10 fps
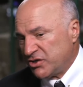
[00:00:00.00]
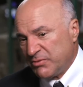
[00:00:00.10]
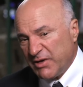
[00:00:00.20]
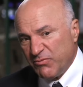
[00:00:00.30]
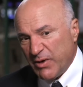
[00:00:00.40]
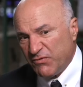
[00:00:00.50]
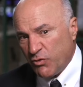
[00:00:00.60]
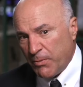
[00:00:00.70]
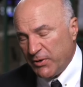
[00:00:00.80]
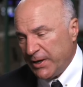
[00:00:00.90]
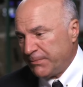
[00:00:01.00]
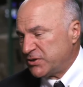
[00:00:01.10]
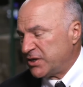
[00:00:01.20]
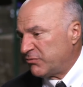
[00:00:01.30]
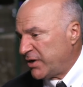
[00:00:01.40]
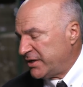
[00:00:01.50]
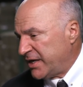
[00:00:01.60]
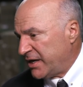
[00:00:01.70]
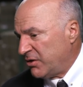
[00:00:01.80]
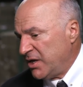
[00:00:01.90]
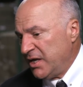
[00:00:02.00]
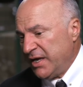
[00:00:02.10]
You can make about 4.8% right now.